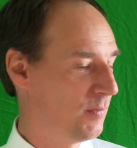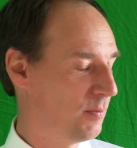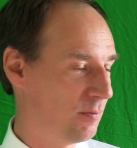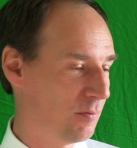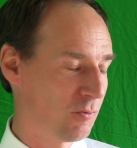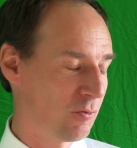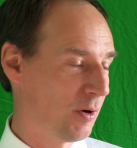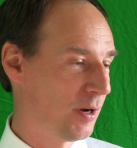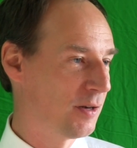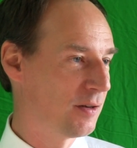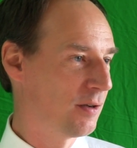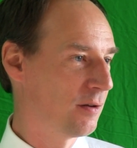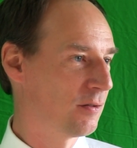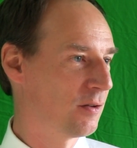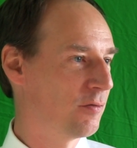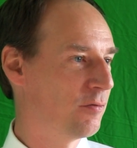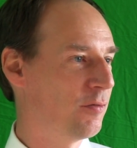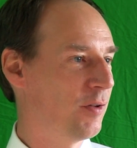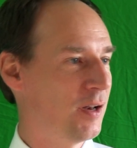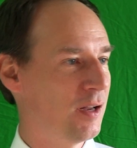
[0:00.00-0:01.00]
right down
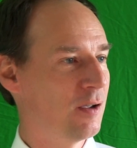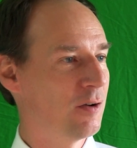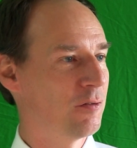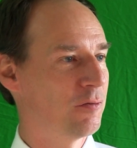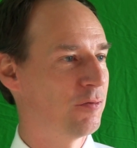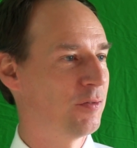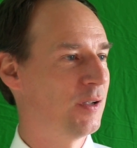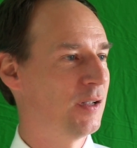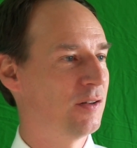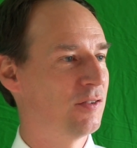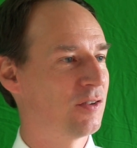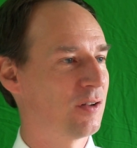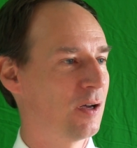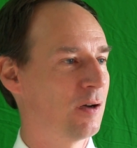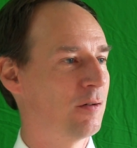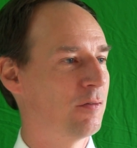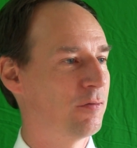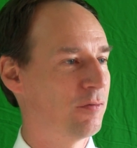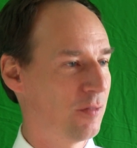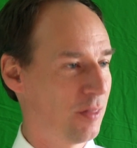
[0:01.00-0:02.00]
to video feeds
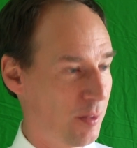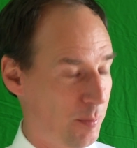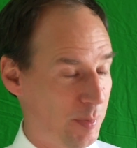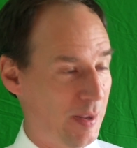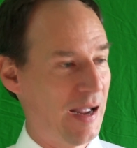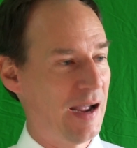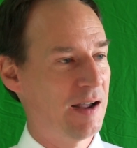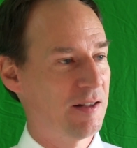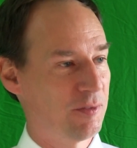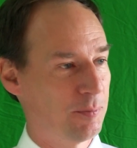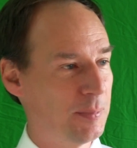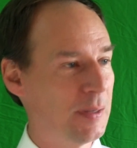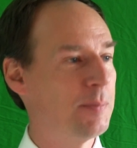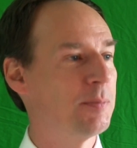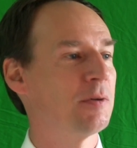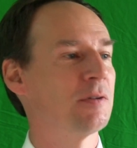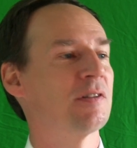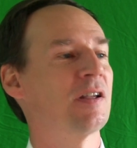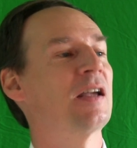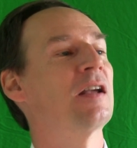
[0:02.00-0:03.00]
of the path
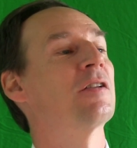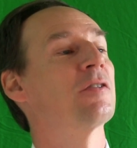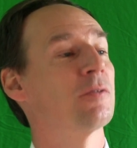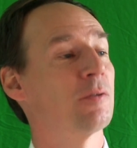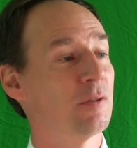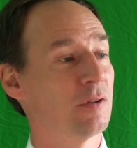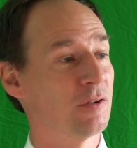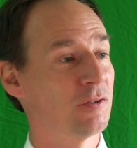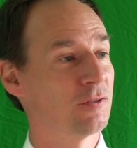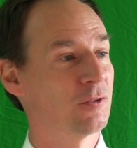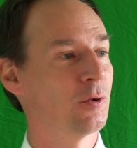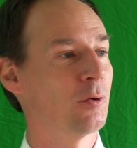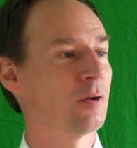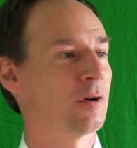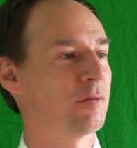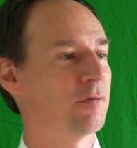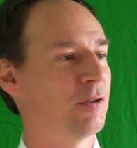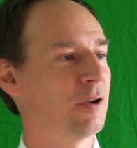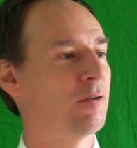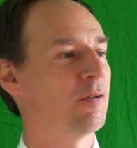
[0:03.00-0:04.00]
people take through the store
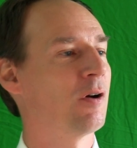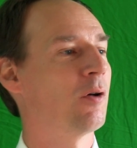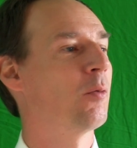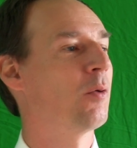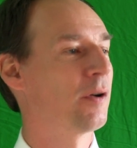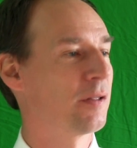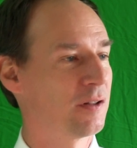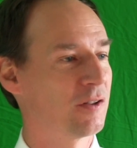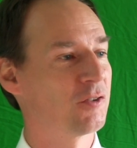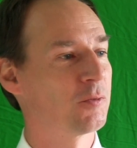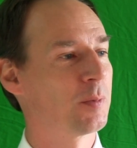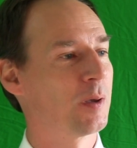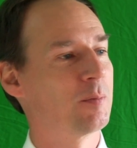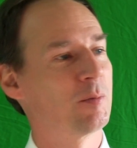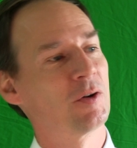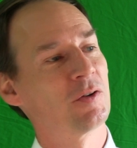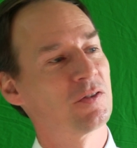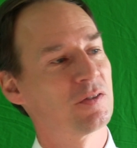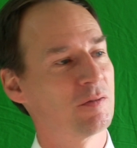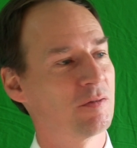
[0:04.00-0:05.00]
to figure out where they spend
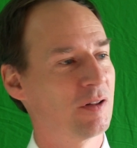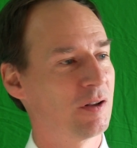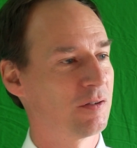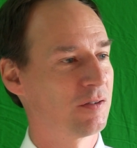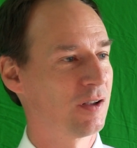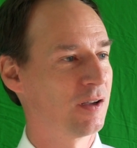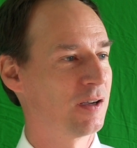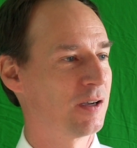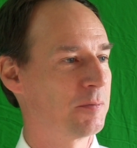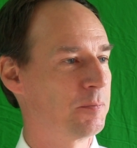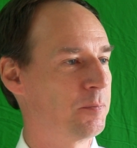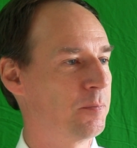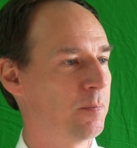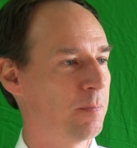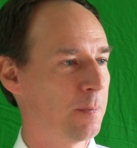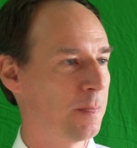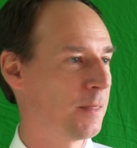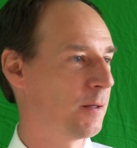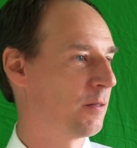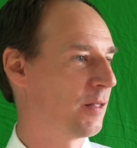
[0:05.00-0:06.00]
most of their time.
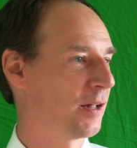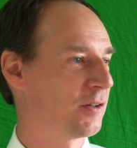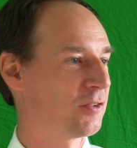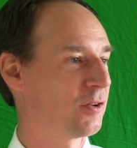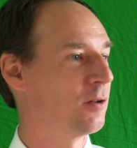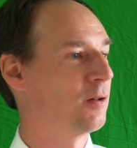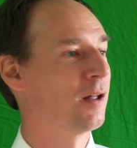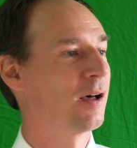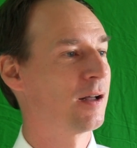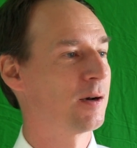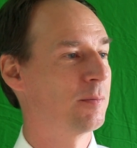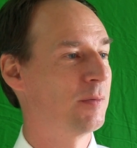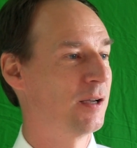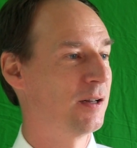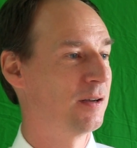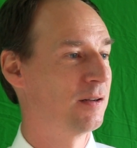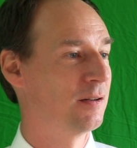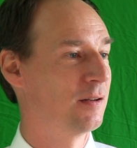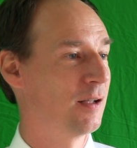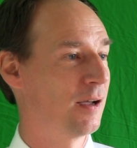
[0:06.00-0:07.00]
That's all
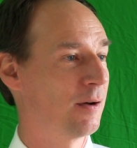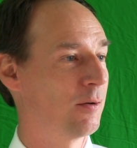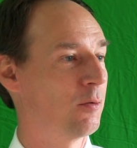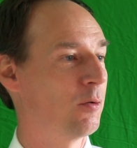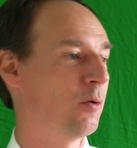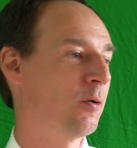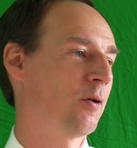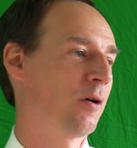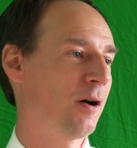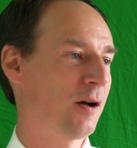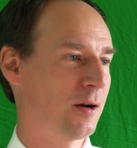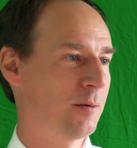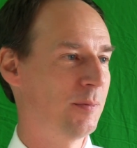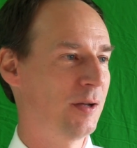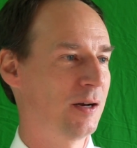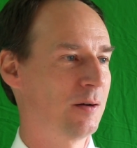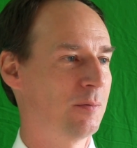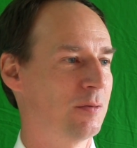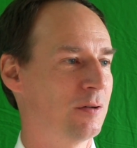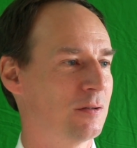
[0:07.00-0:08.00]
automated now, or
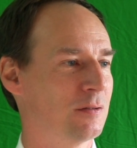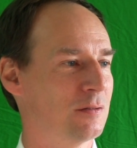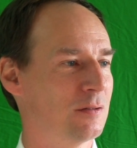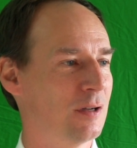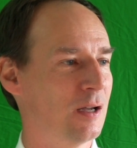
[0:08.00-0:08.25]
automatable.